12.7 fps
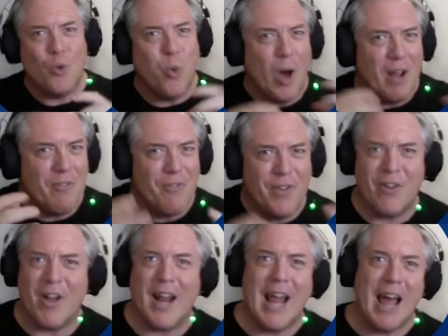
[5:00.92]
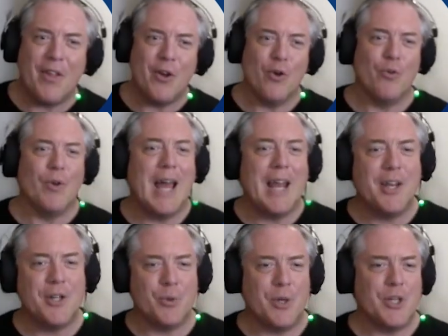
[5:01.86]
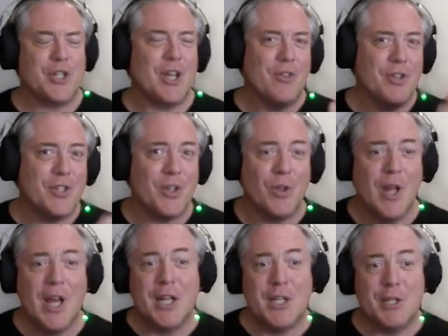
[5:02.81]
quite figure out how they all related to each other until